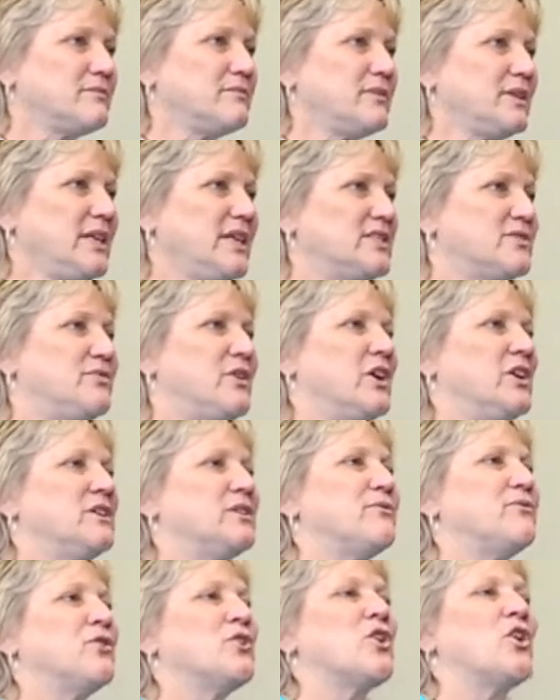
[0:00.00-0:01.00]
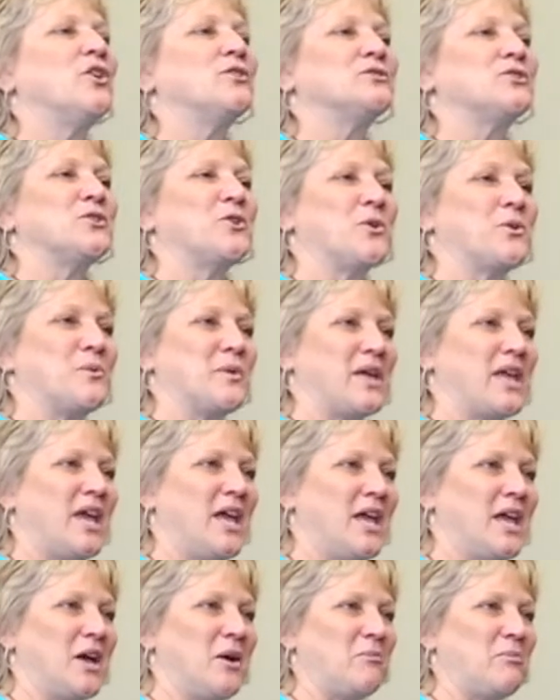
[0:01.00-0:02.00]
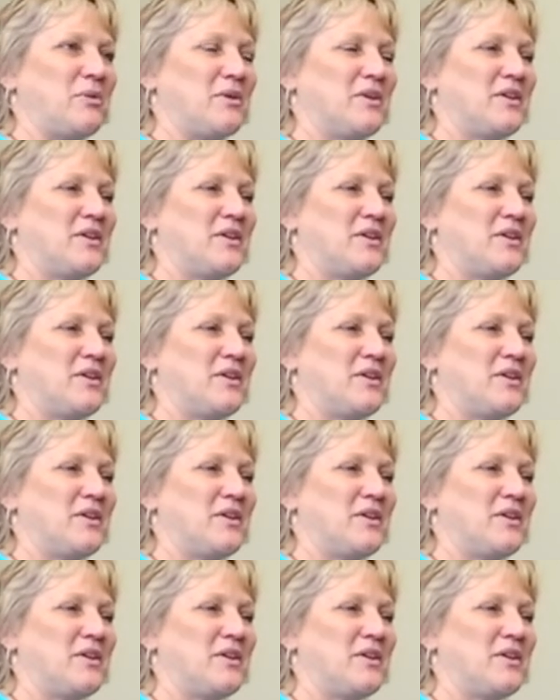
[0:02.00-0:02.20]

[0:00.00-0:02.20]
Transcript: It's very difficult to go to a camp